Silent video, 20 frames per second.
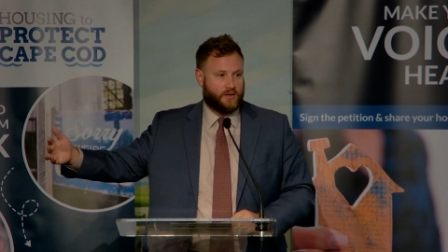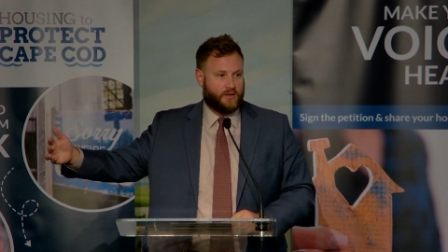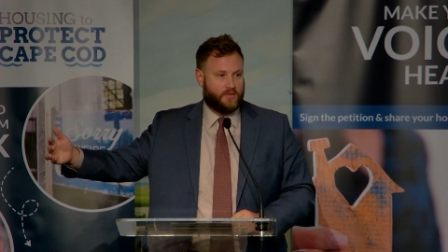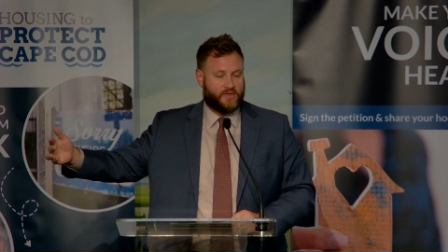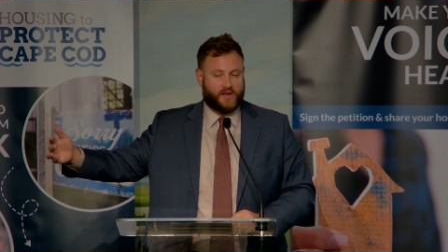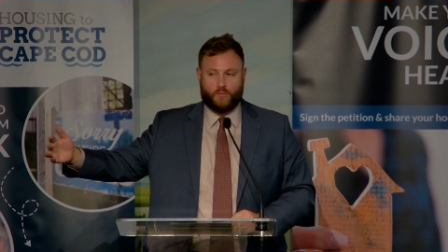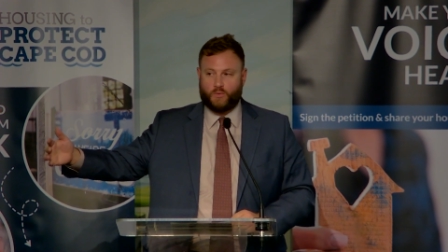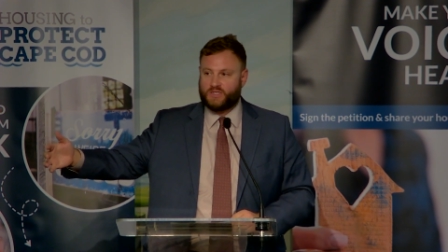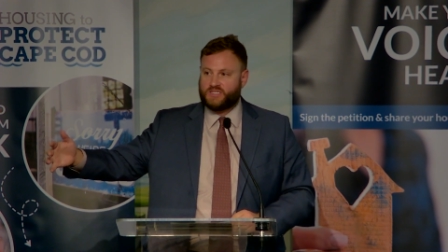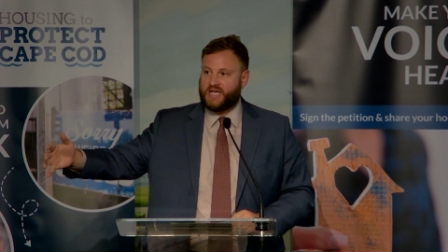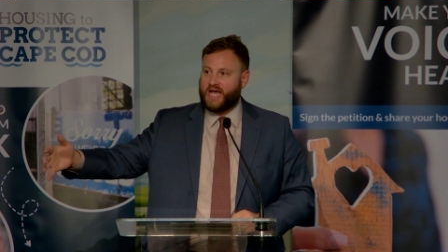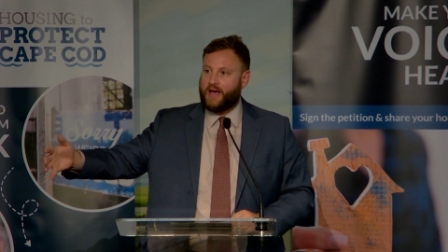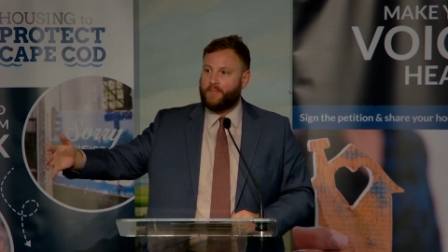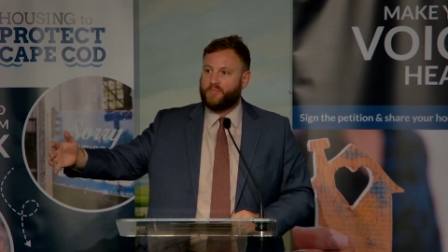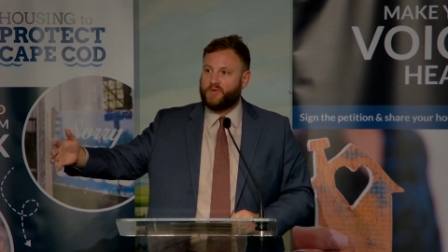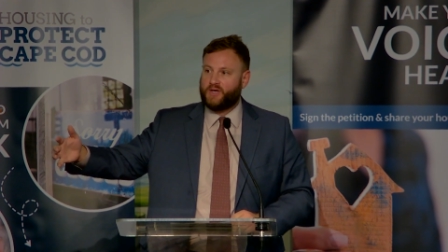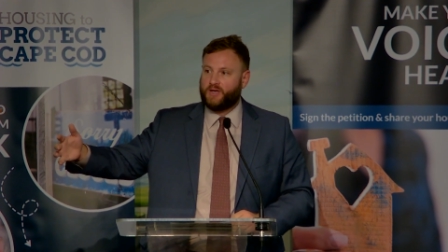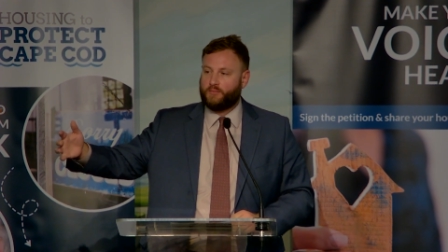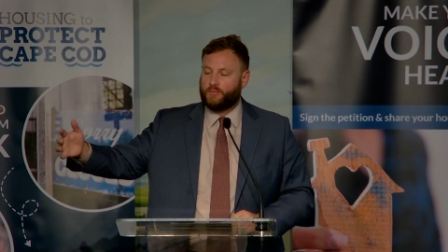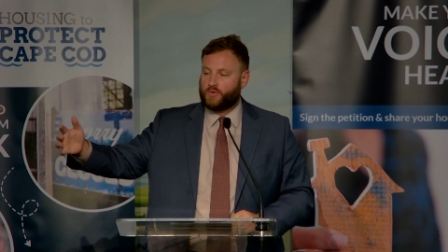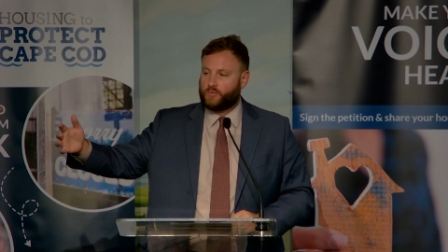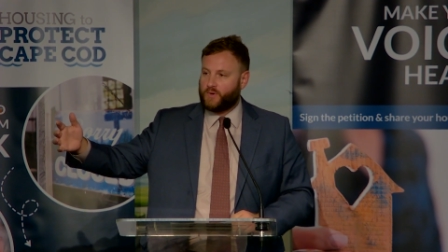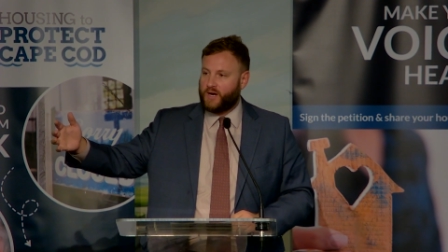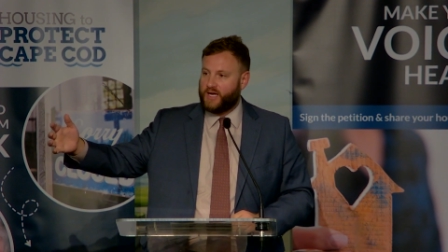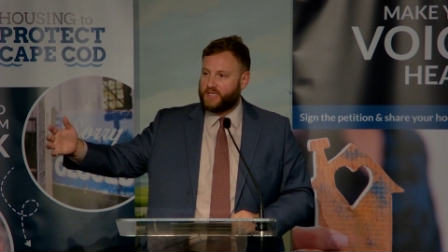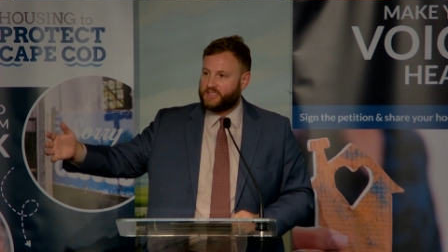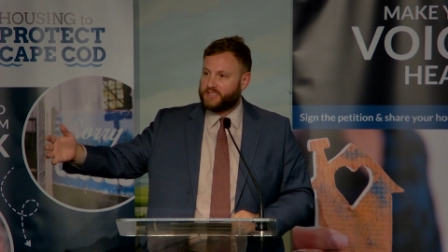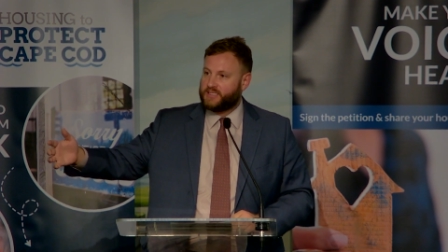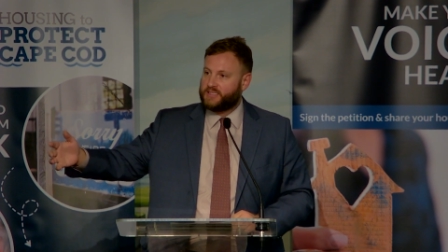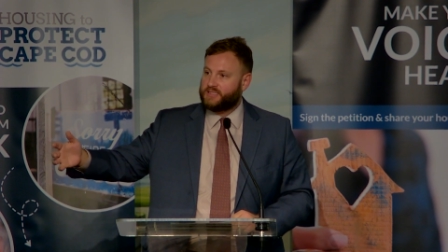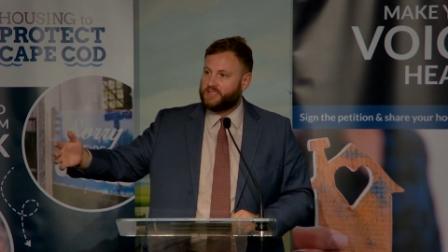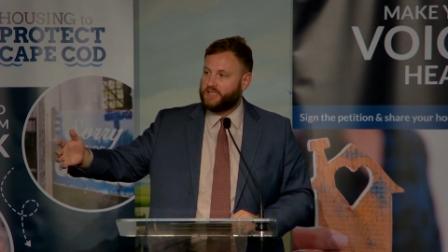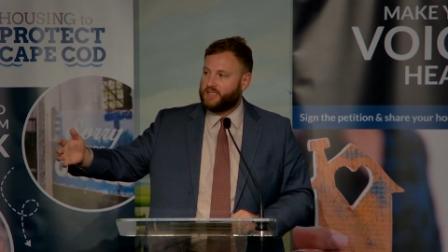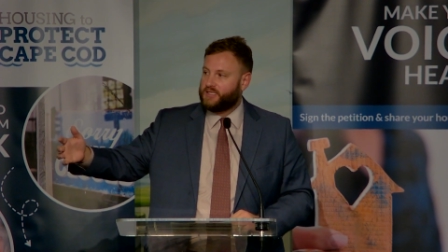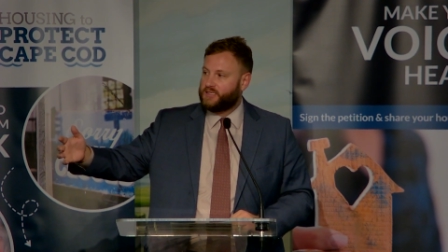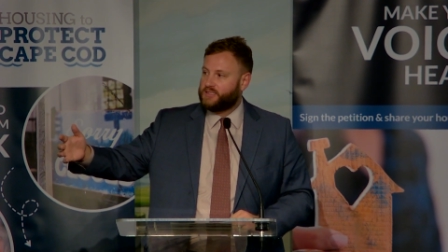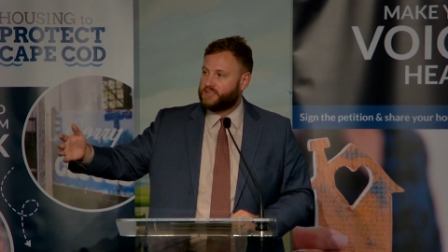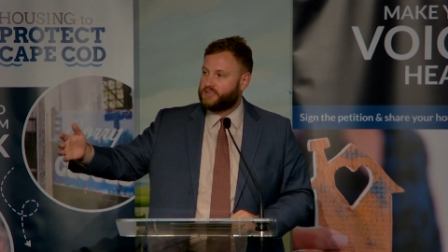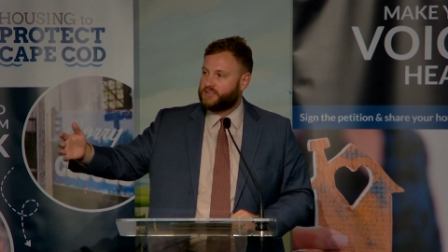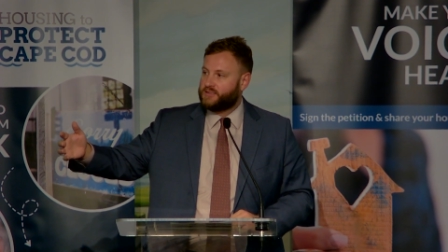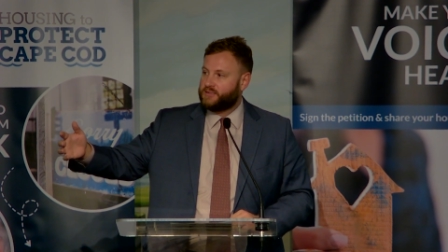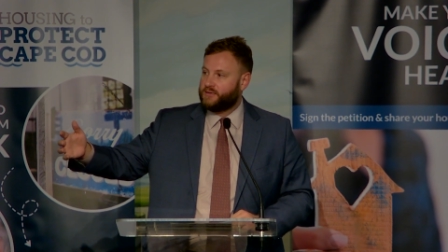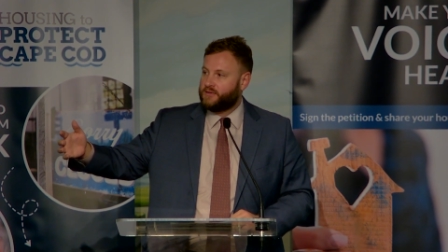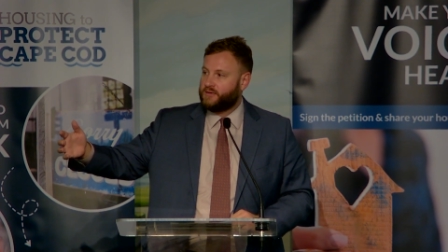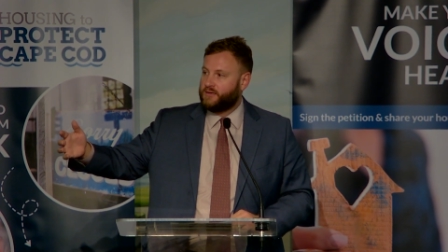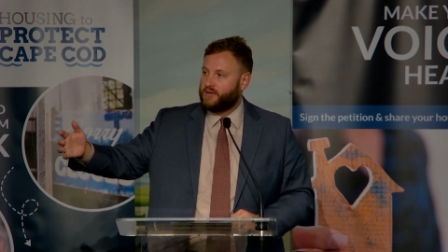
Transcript: than what's happening with rising seas